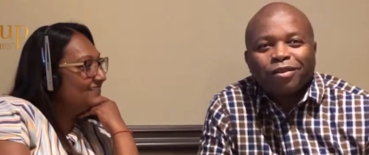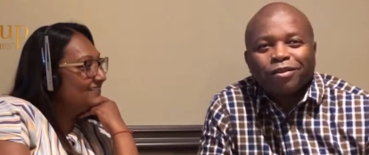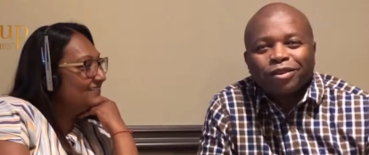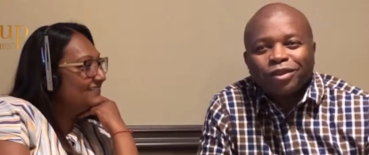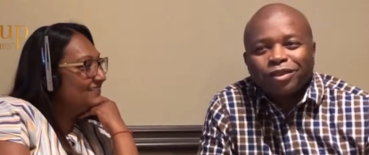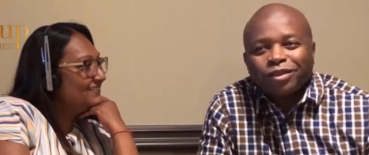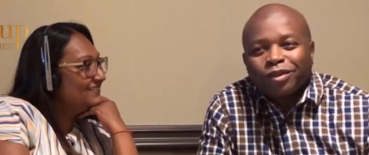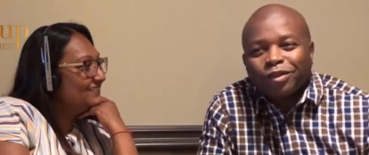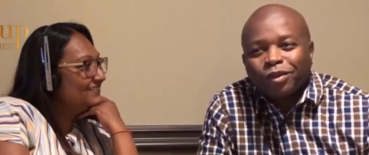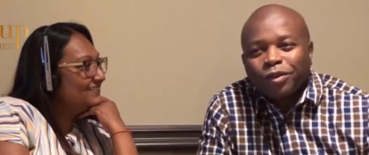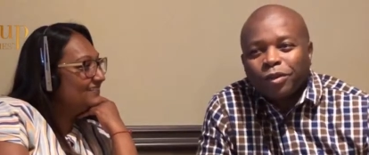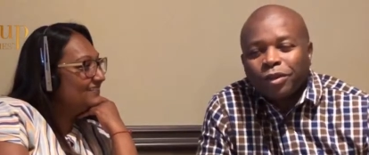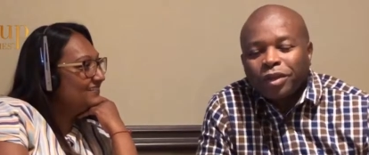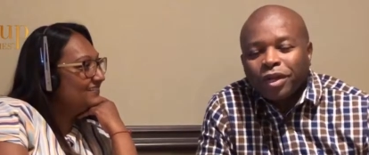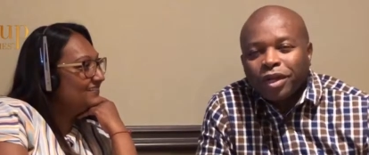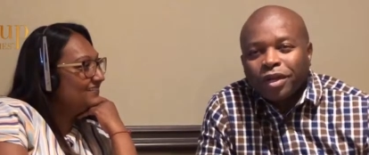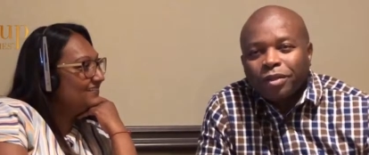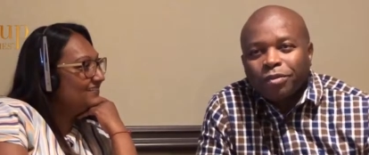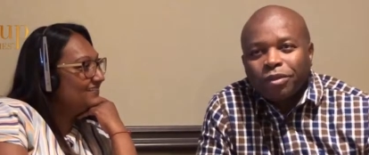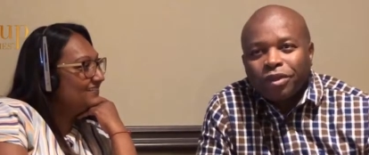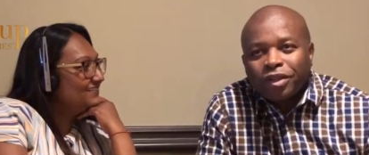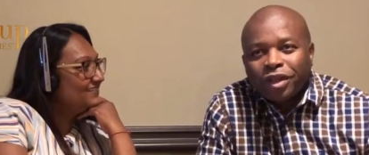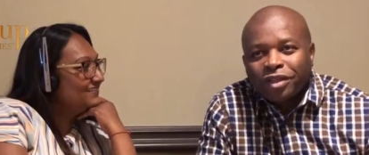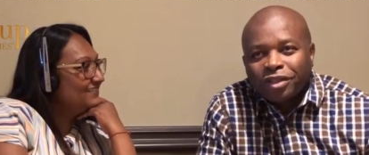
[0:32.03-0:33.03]
Speaker 1: know. So,
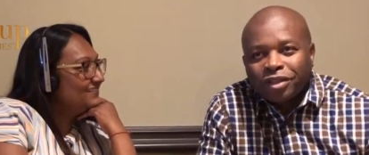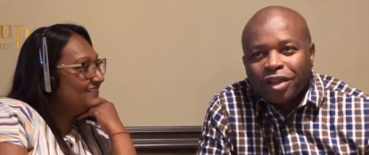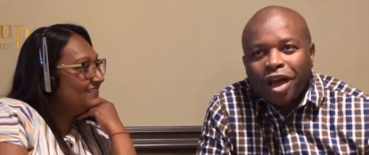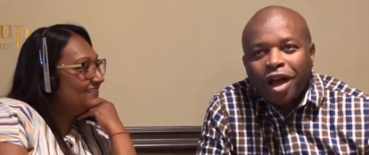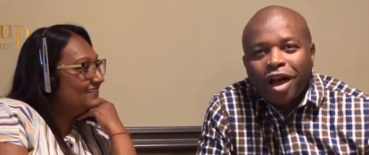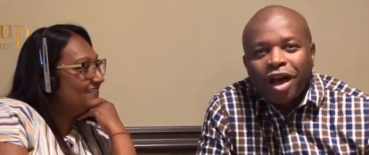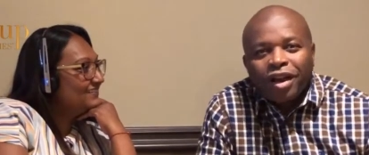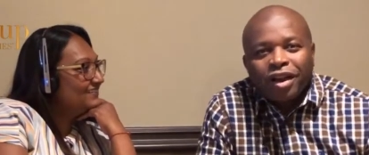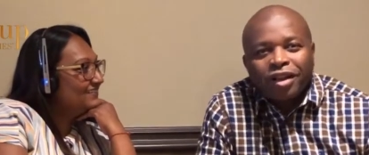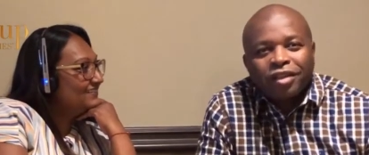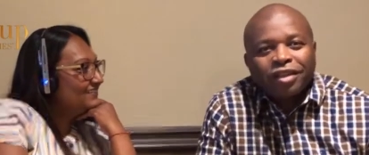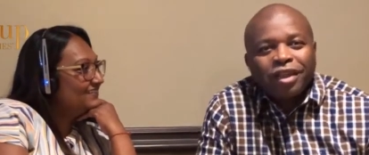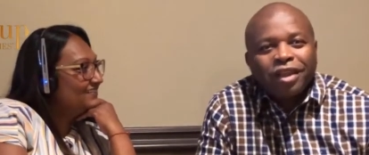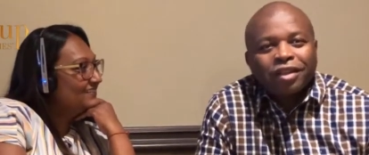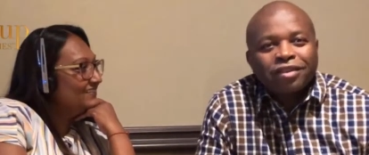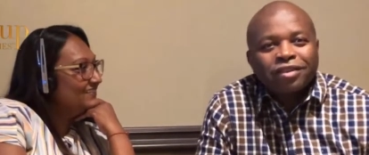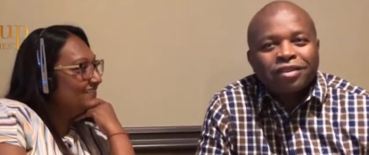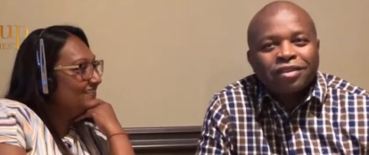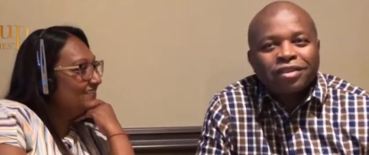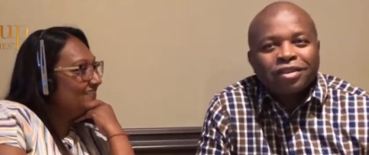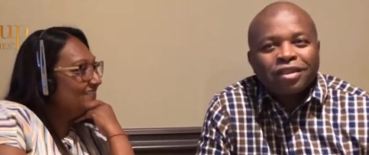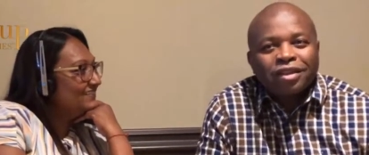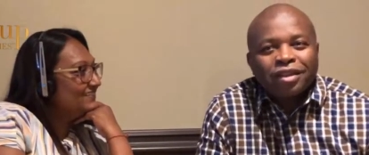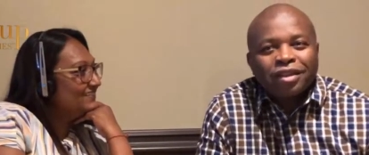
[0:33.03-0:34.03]
but that's gone, and that's